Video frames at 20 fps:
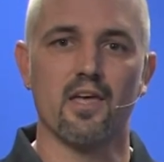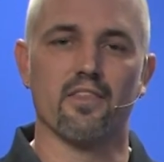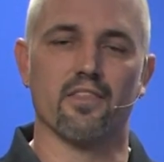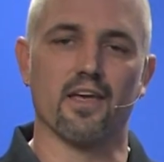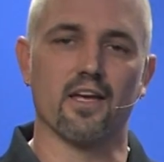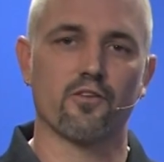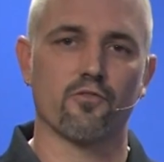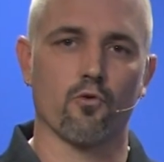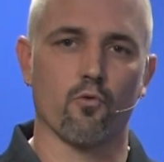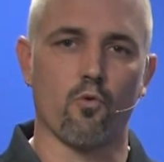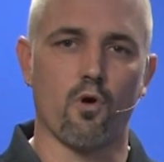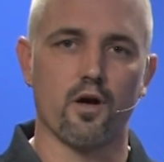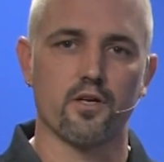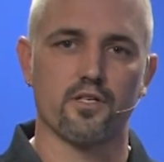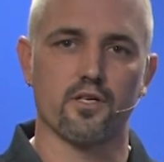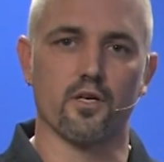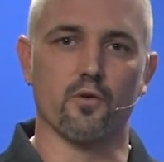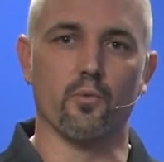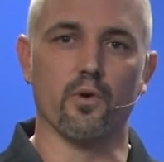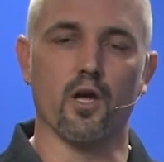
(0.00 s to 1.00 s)
Thanks for
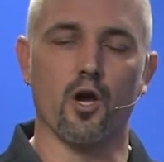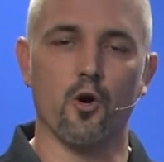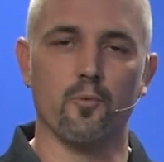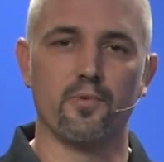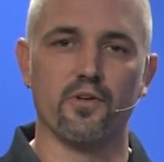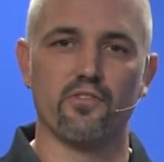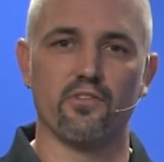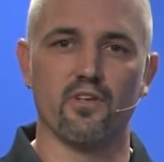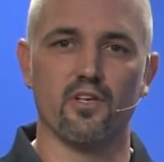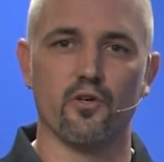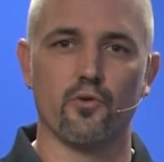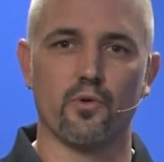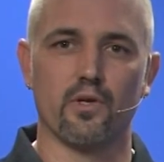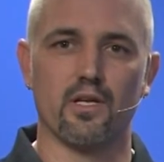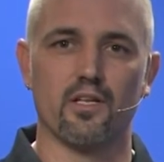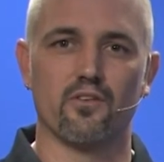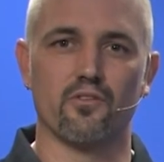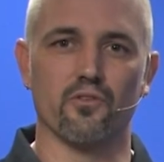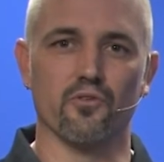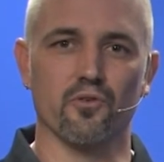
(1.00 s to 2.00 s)
watching, and we hope to see you
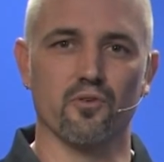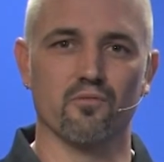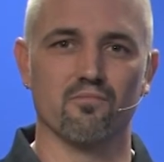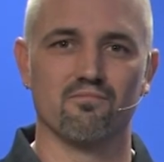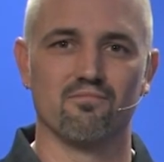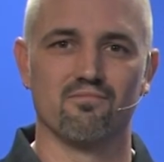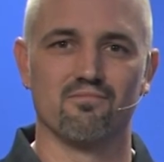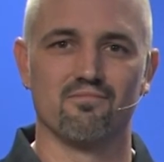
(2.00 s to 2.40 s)
again soon.